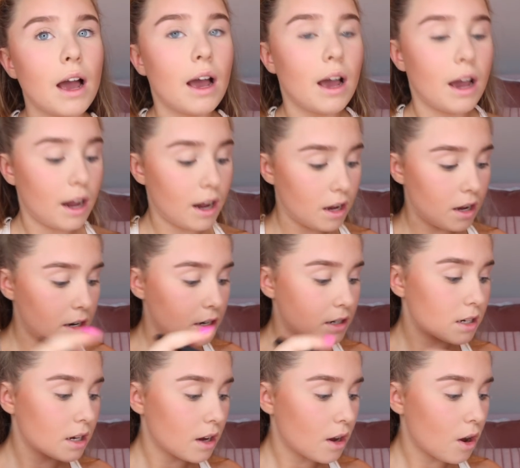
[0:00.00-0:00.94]

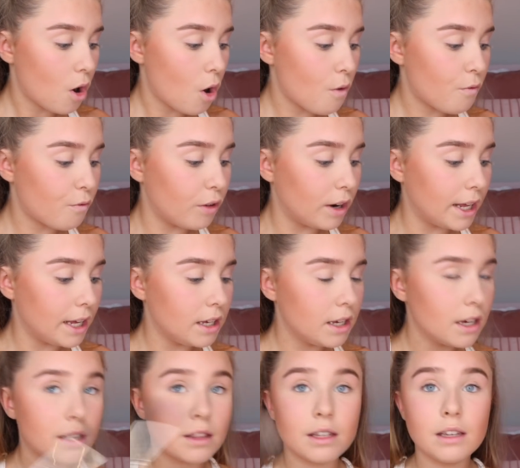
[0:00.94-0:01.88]
And
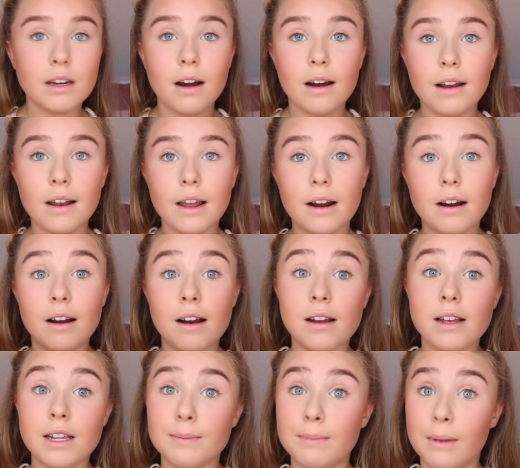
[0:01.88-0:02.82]
hopefully the highlighter is